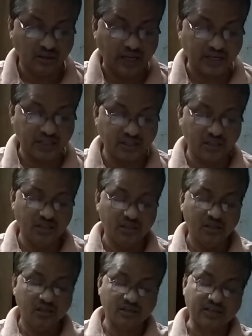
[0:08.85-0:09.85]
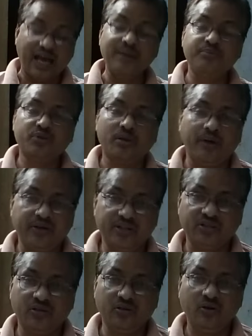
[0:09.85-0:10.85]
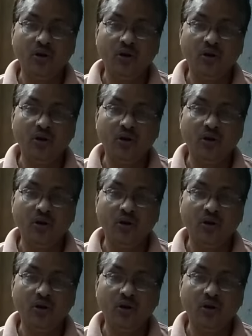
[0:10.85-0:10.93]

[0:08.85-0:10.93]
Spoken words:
that is the types of hybridization.